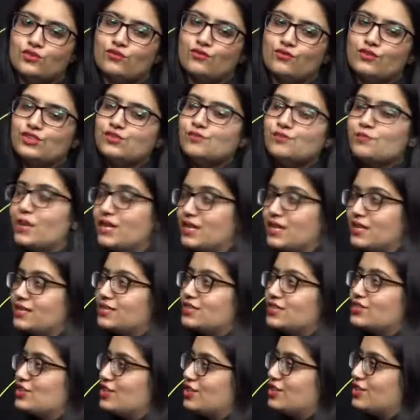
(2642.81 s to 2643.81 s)
of which making
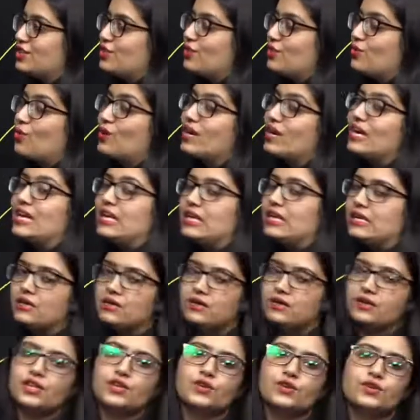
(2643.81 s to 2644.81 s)
the genetic code
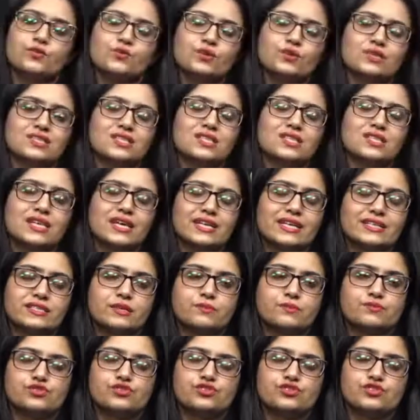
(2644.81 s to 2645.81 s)
nearly universal. The
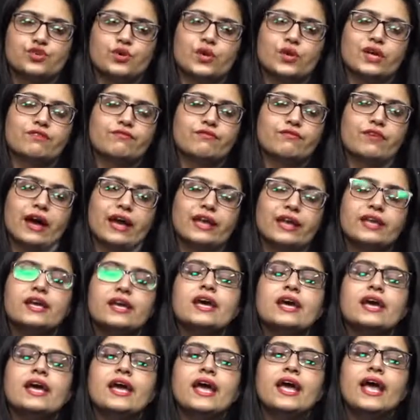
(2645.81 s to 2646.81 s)
exceptions you can find
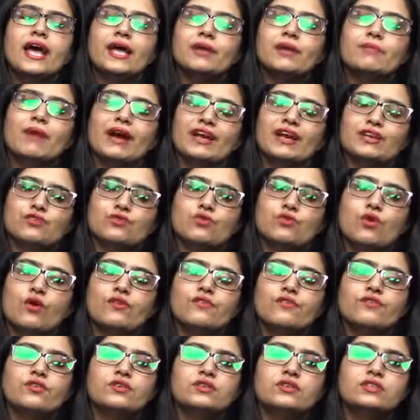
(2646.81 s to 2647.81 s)
in
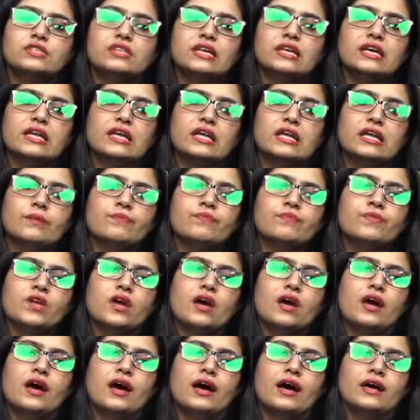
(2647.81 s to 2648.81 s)
mitochondrial DNA
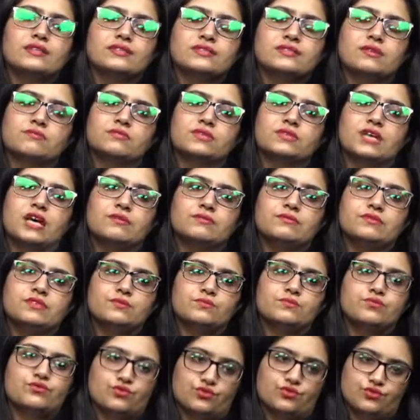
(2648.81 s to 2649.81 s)
and sometimes
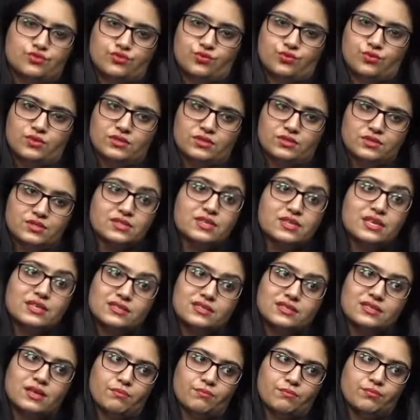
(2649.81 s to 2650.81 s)
in protozoans, in
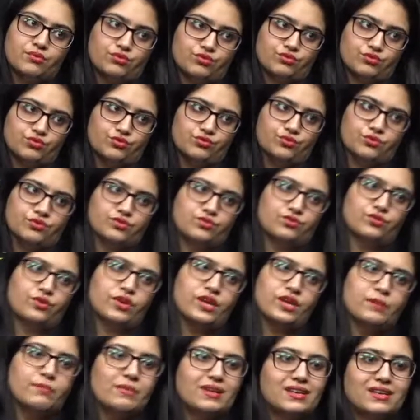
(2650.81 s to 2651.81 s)
some protozoans,
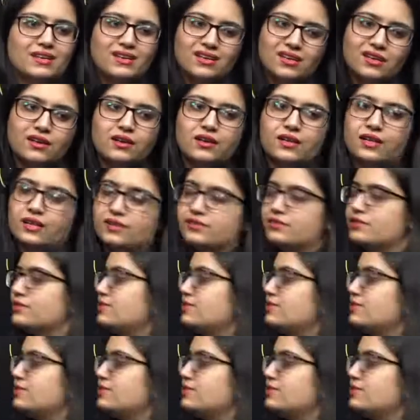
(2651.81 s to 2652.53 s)
okay, but nearly it